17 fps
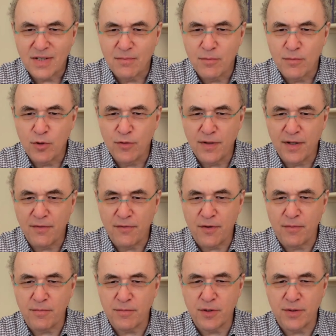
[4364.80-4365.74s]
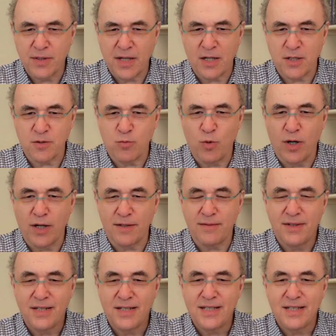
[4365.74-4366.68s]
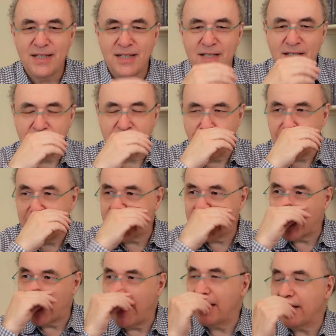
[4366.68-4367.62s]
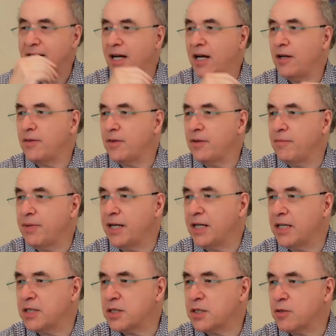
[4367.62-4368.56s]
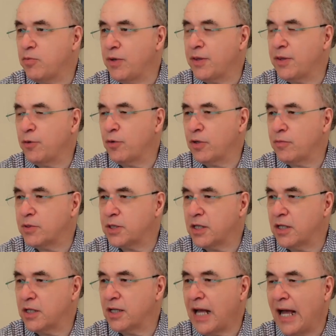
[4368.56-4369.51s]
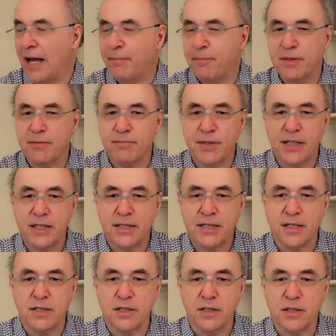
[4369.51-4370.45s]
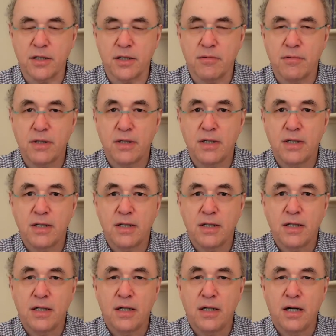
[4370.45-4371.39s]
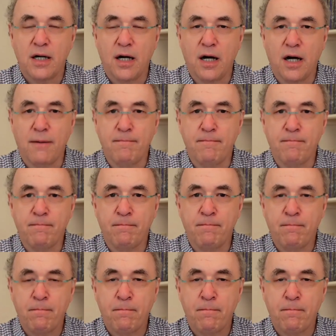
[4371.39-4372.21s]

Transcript: movie from 2001, the biggest letdown, the biggest, we thought it was going to happen, but it didn't. Um,